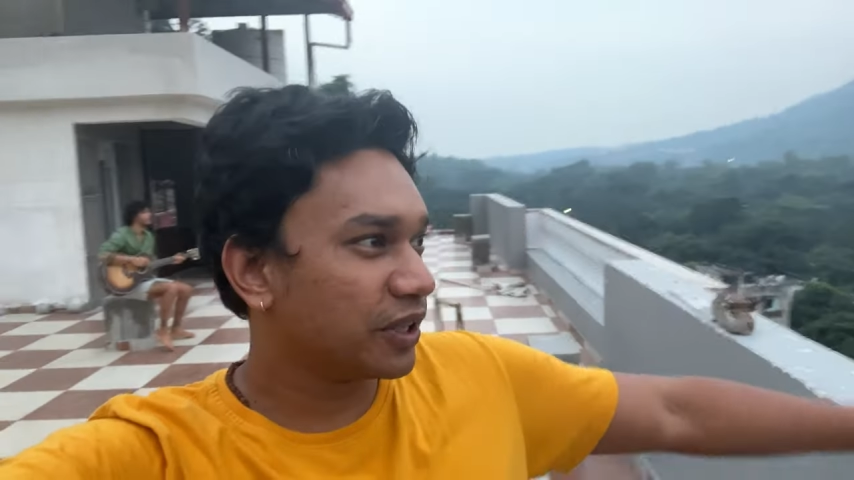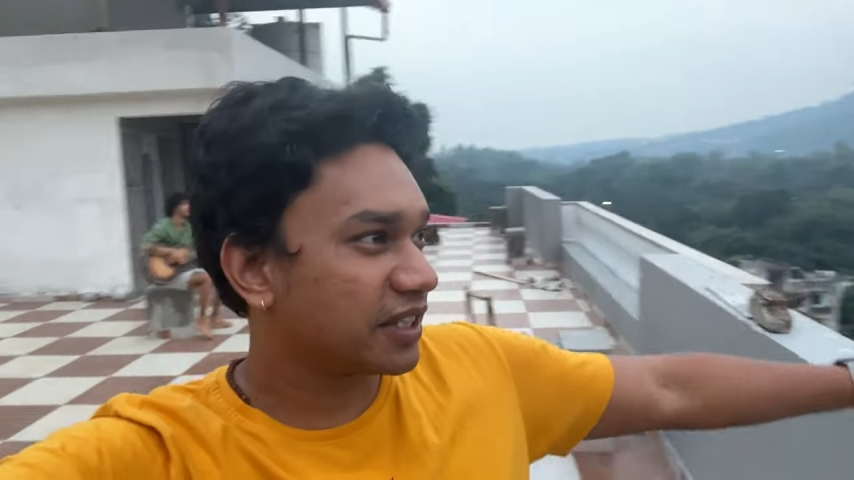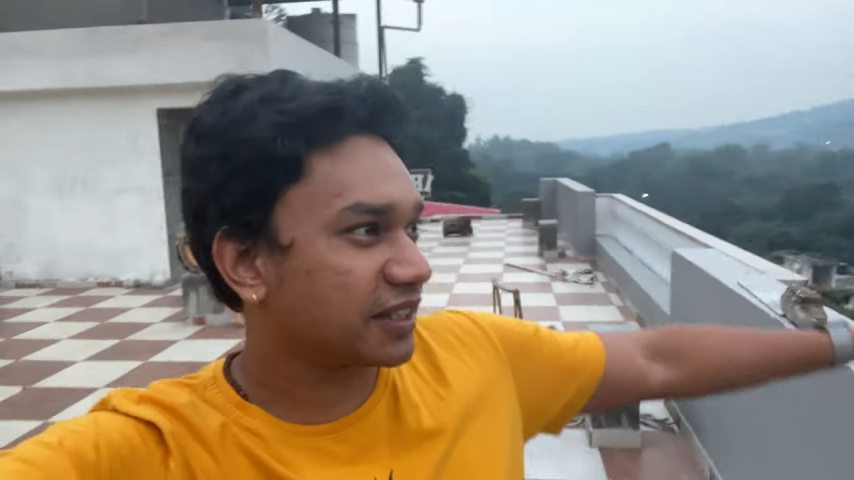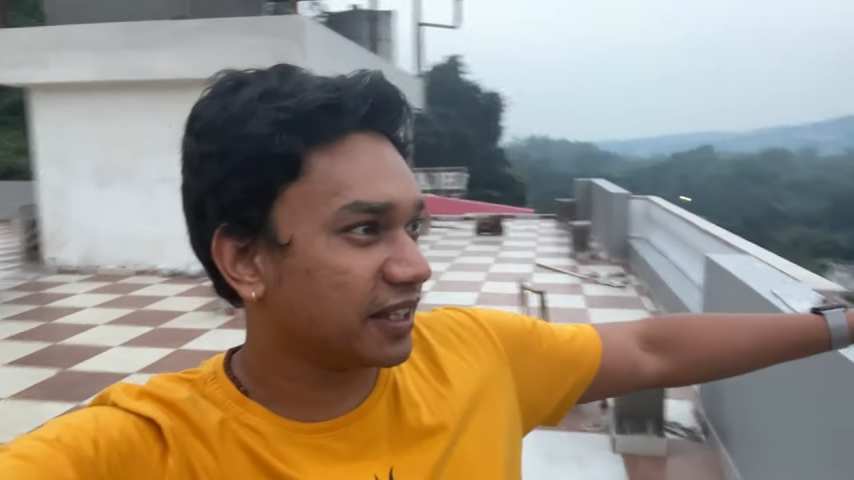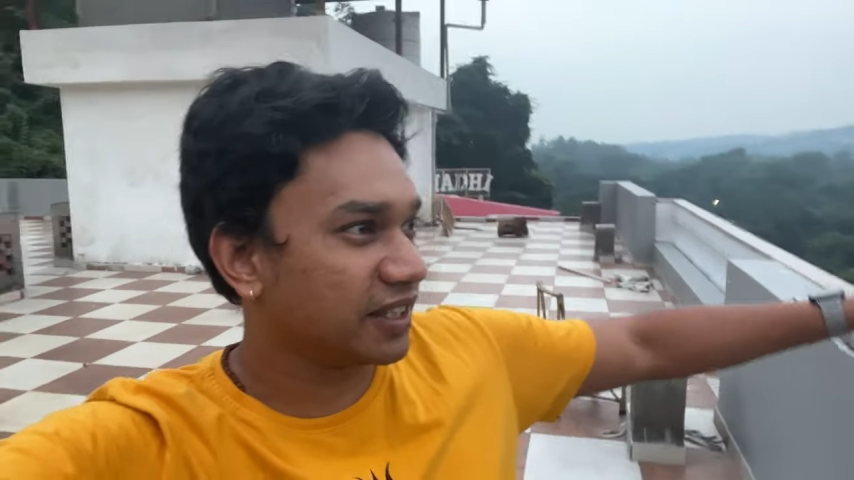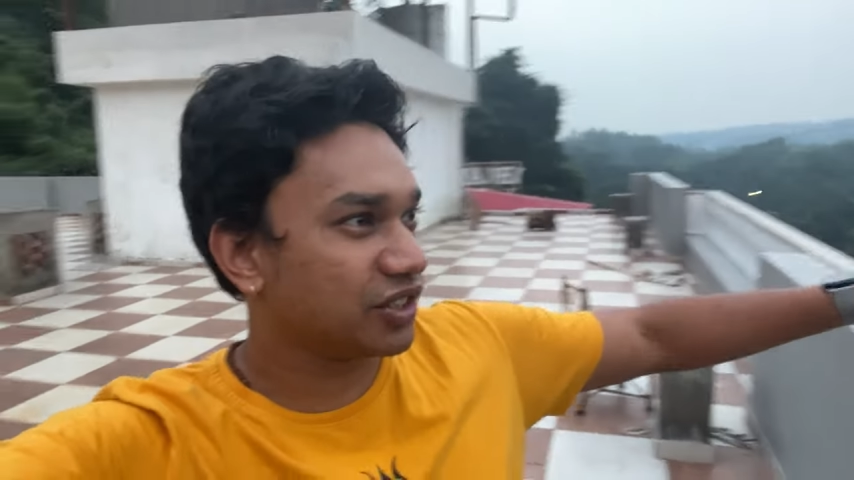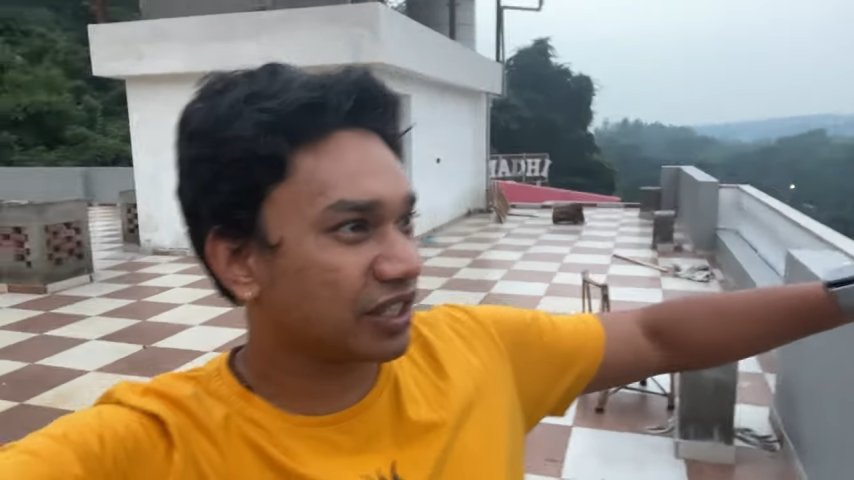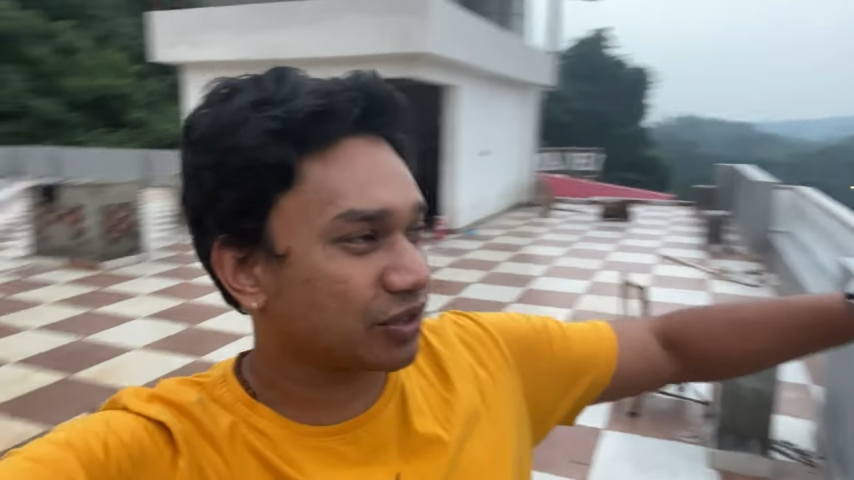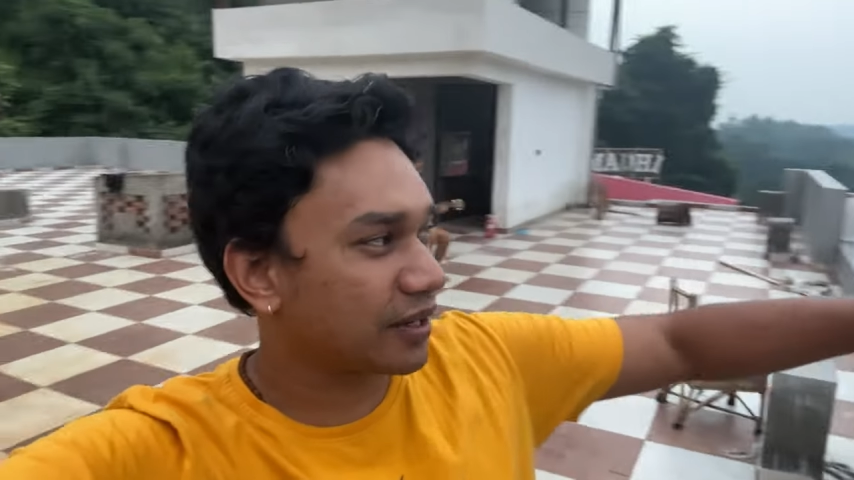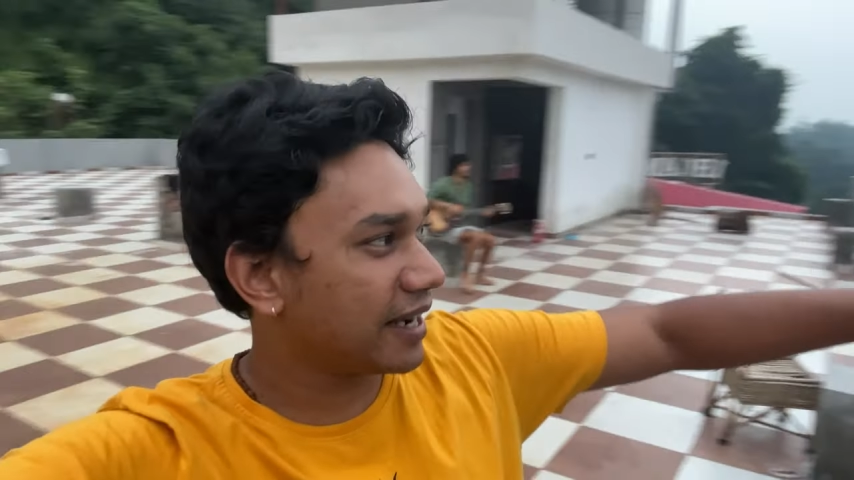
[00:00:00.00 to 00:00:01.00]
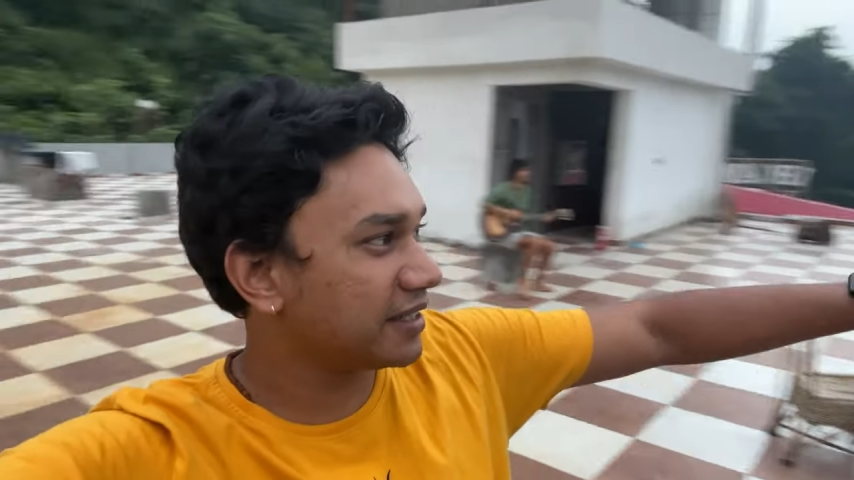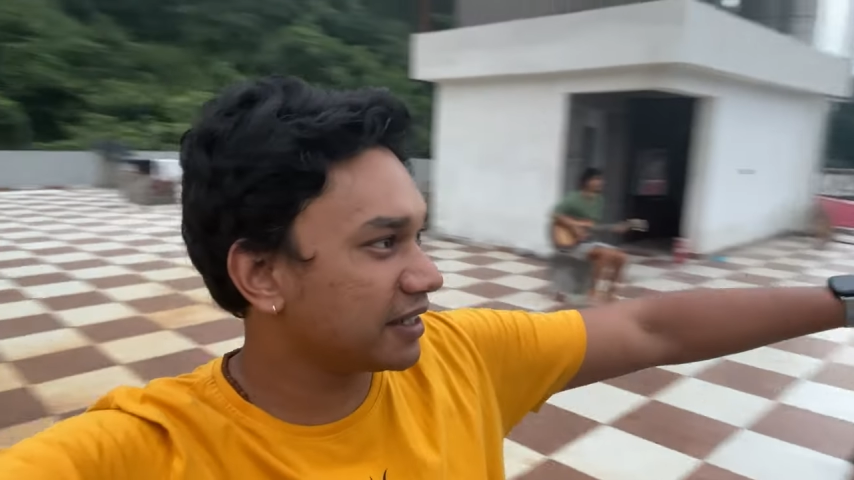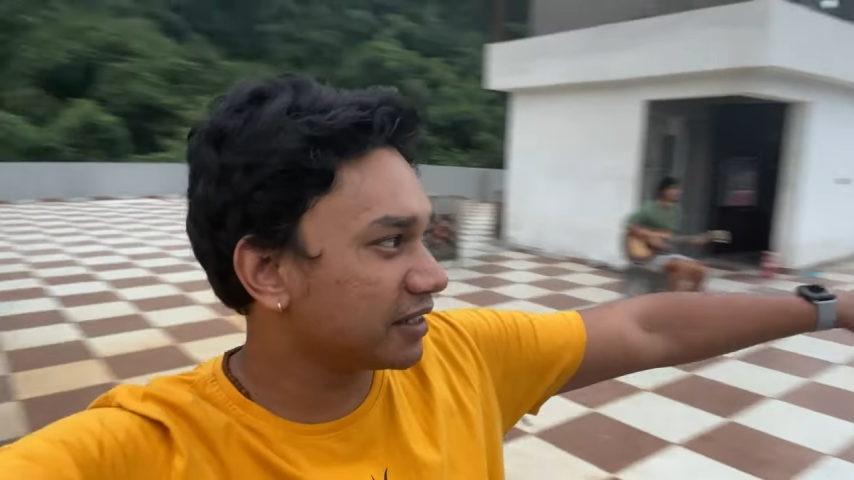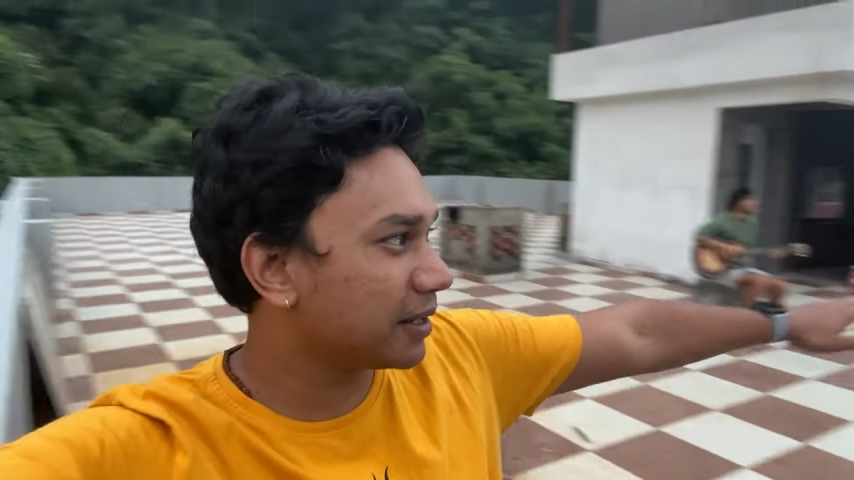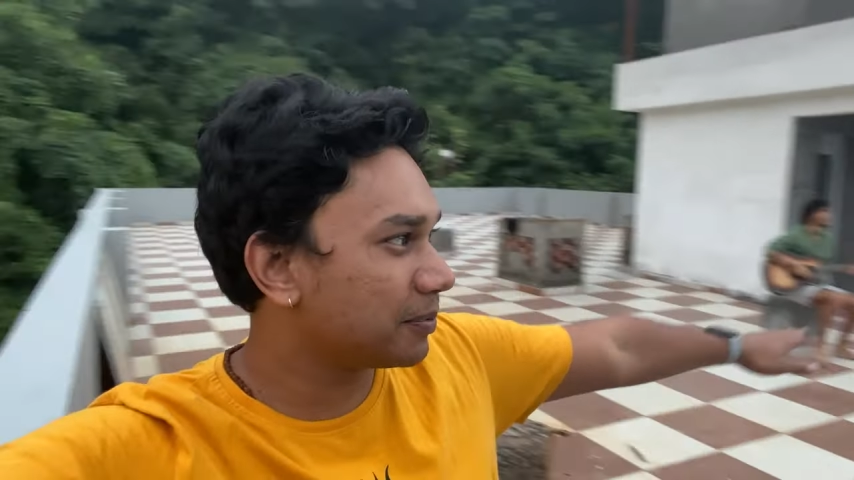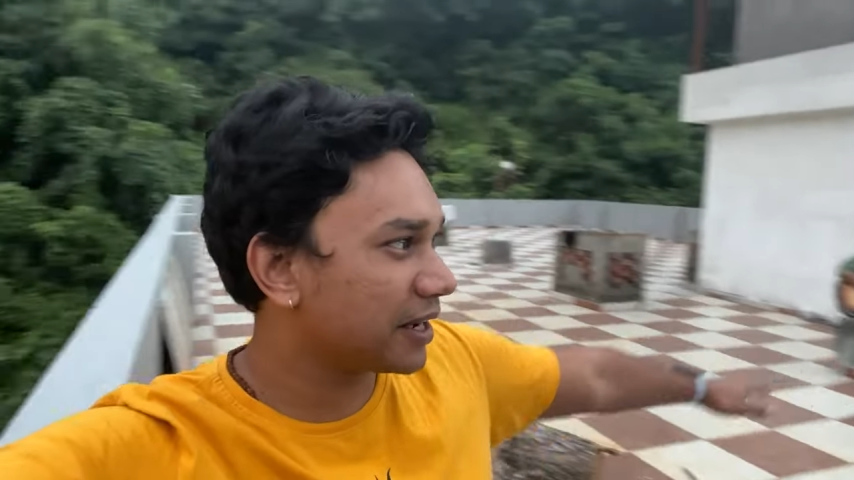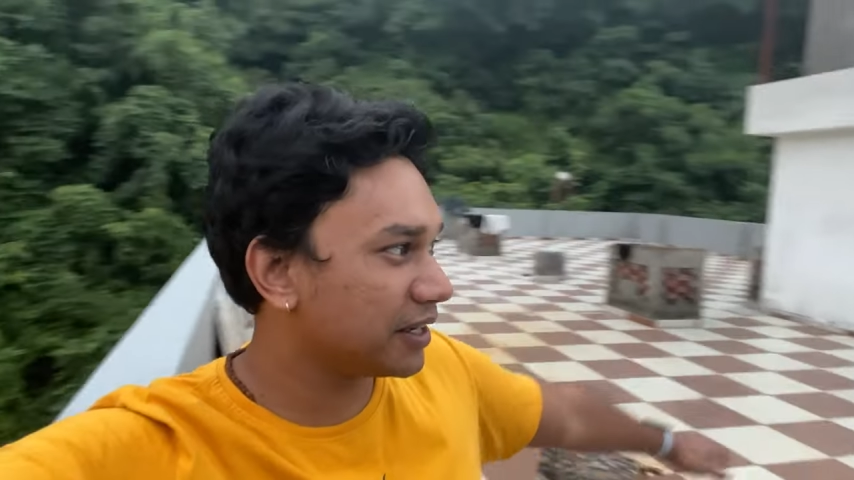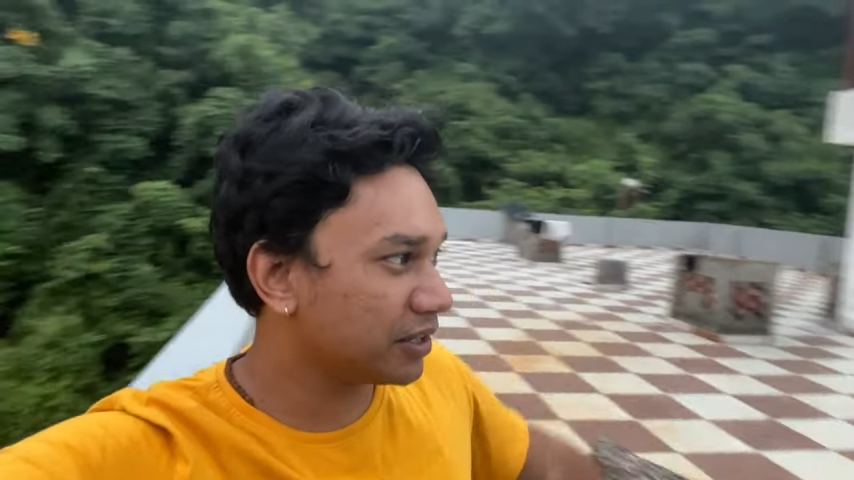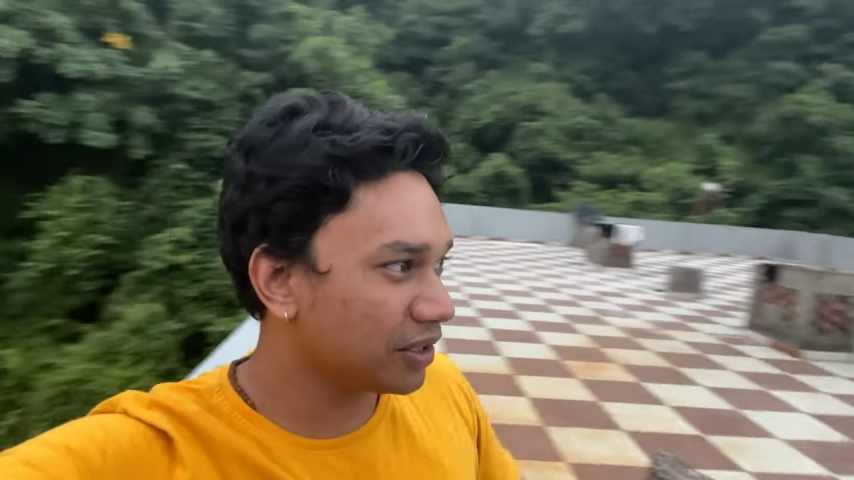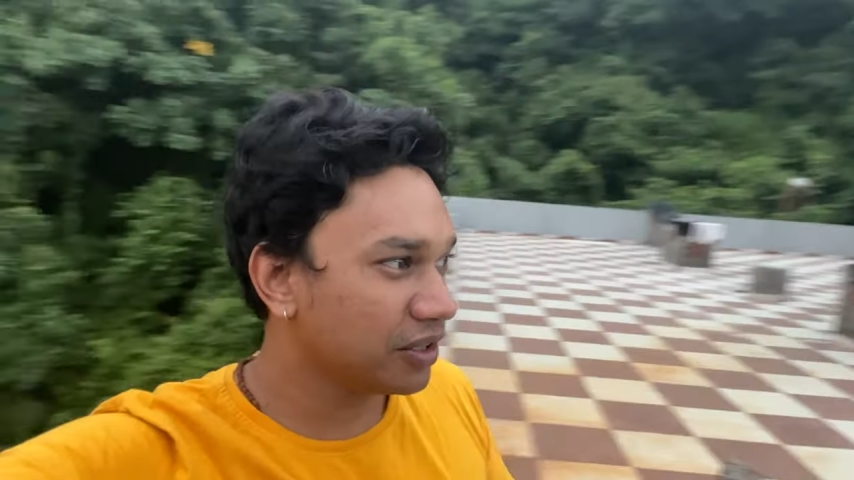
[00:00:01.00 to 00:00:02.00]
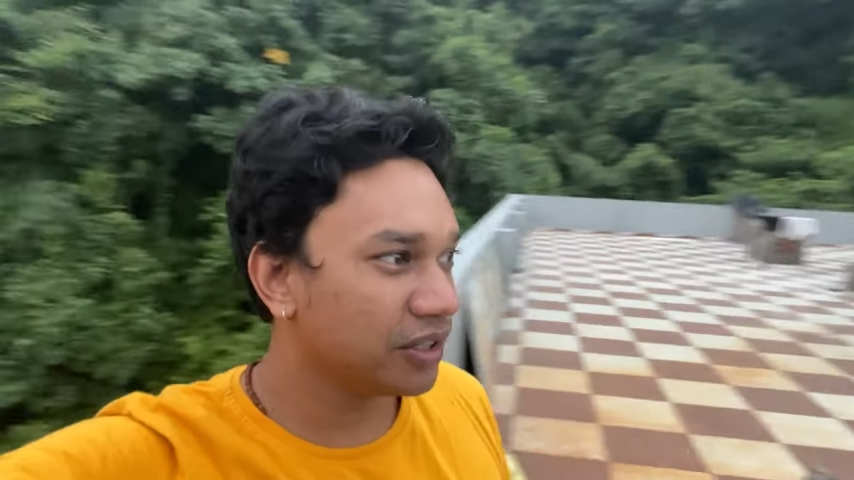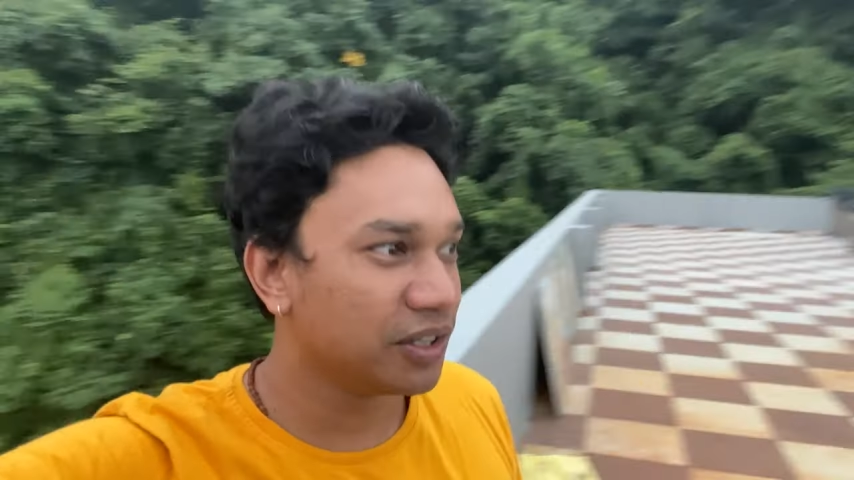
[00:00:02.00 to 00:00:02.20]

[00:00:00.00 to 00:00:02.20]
The sun is just rising up right now.